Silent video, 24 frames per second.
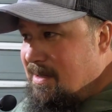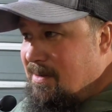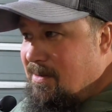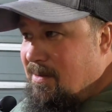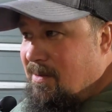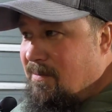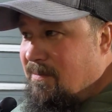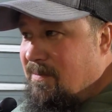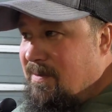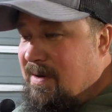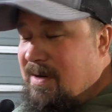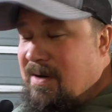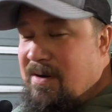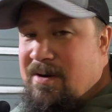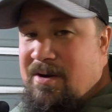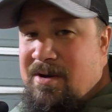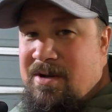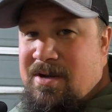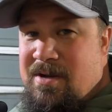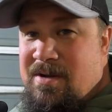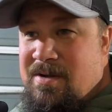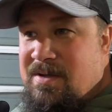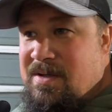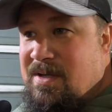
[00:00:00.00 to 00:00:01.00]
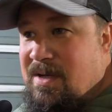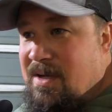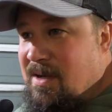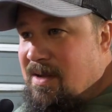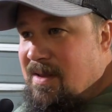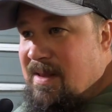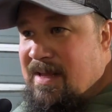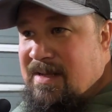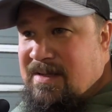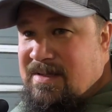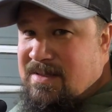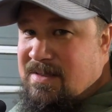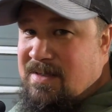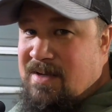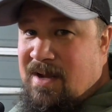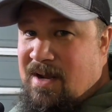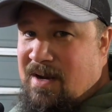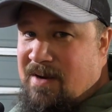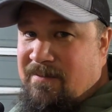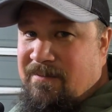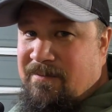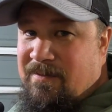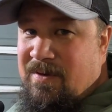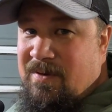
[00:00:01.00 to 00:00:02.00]
over here in Utah, that's
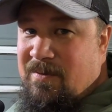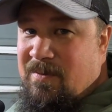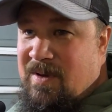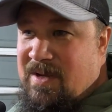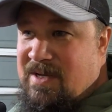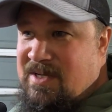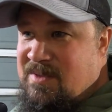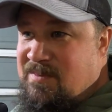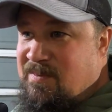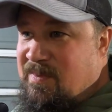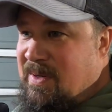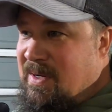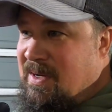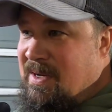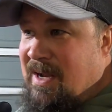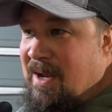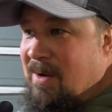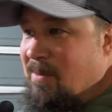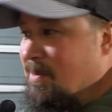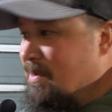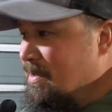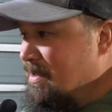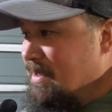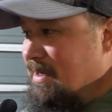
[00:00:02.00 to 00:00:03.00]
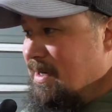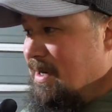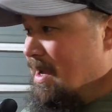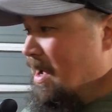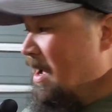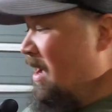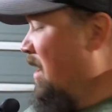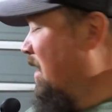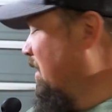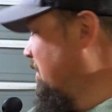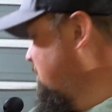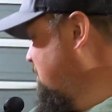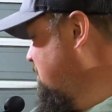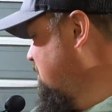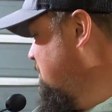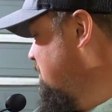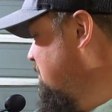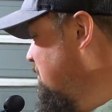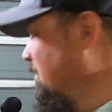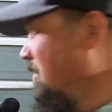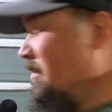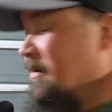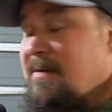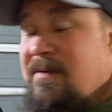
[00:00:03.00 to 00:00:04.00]
not a freeway speed. I would not
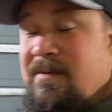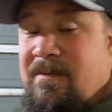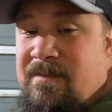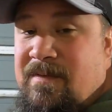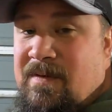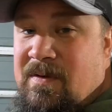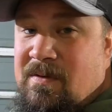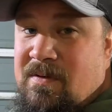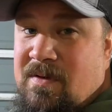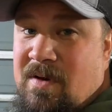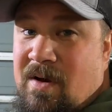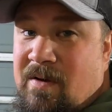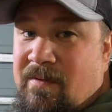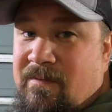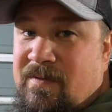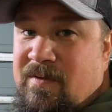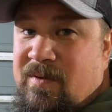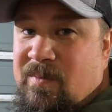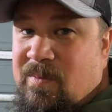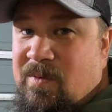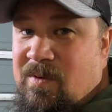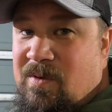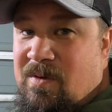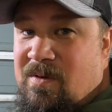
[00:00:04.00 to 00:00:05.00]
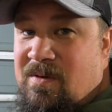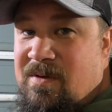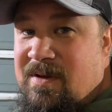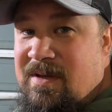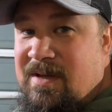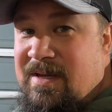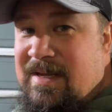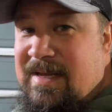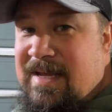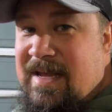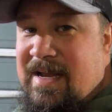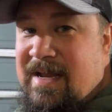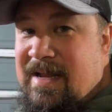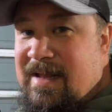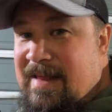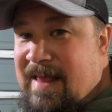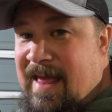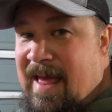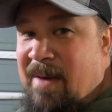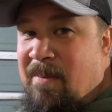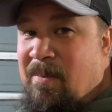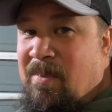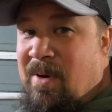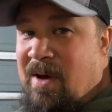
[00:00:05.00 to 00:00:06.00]
feel comfortable getting
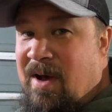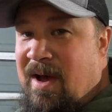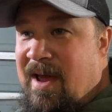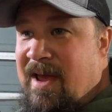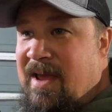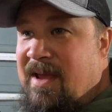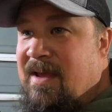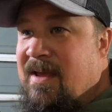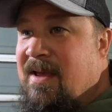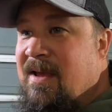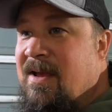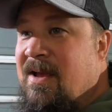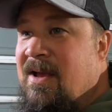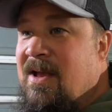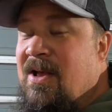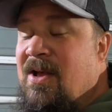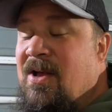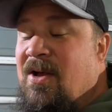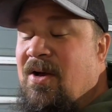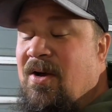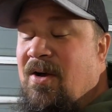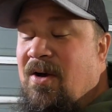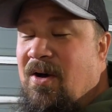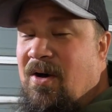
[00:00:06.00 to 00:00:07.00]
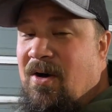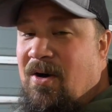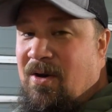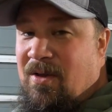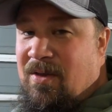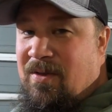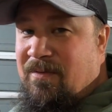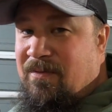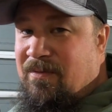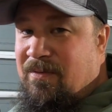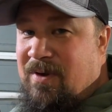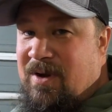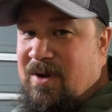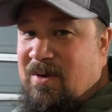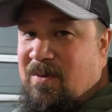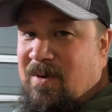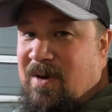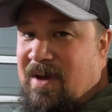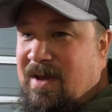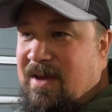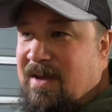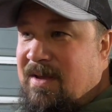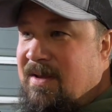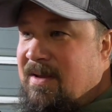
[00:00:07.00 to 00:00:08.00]
that bike on the
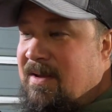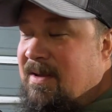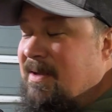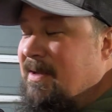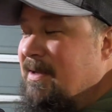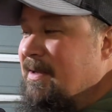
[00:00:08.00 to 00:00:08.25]
freeway.